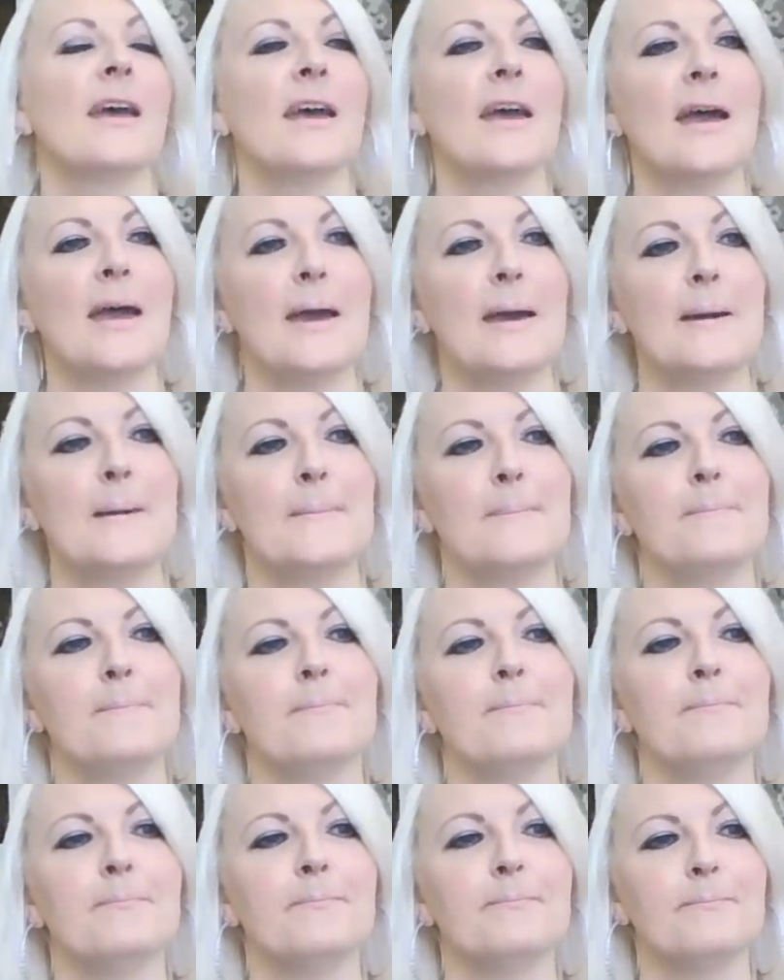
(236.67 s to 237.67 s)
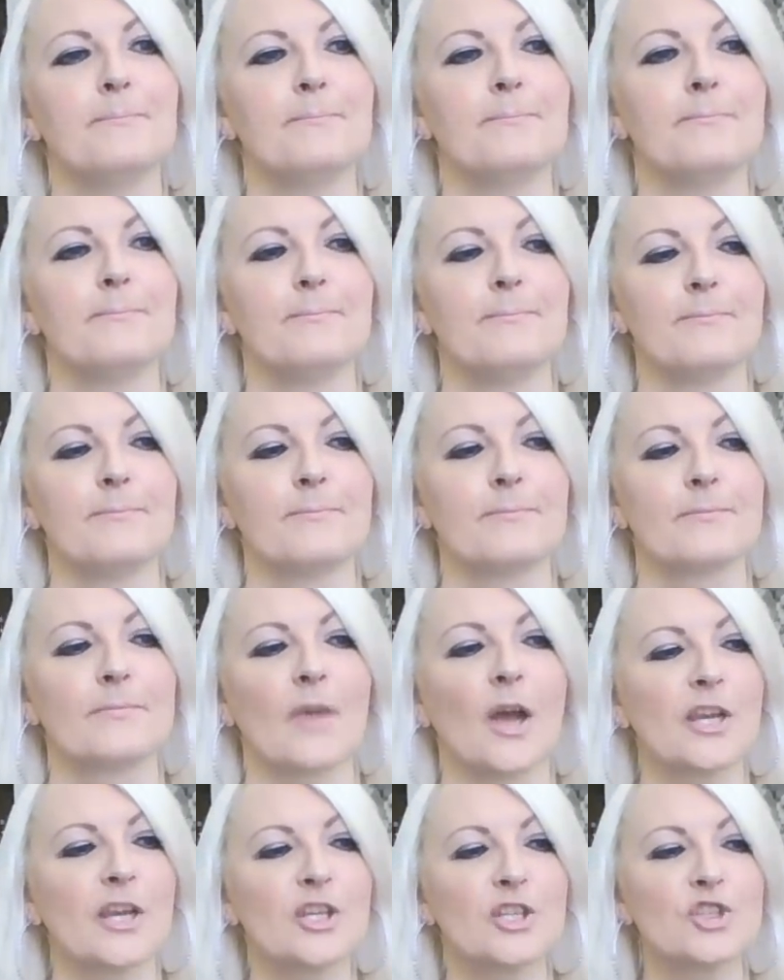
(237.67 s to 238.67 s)
Um,
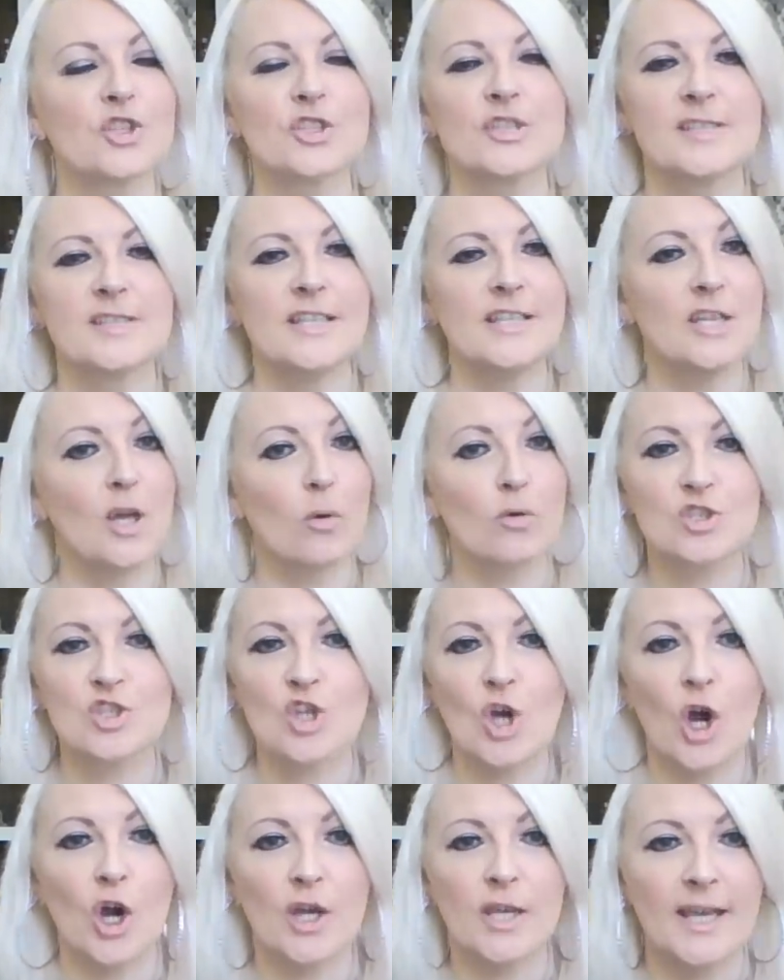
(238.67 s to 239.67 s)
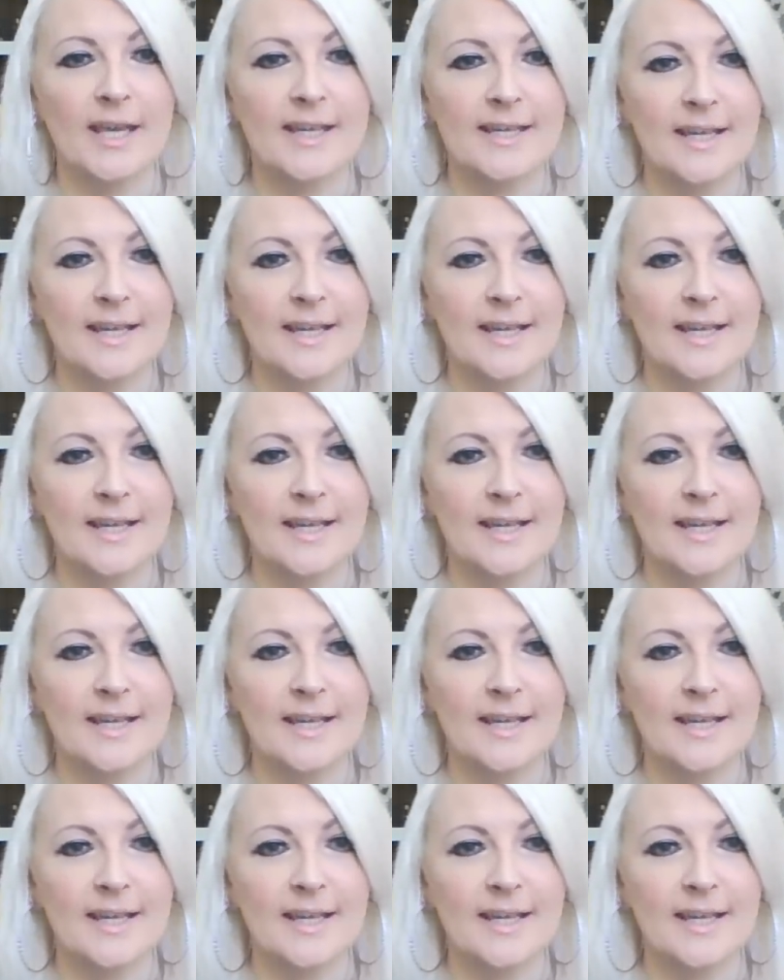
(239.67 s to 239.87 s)
I could just see no joy in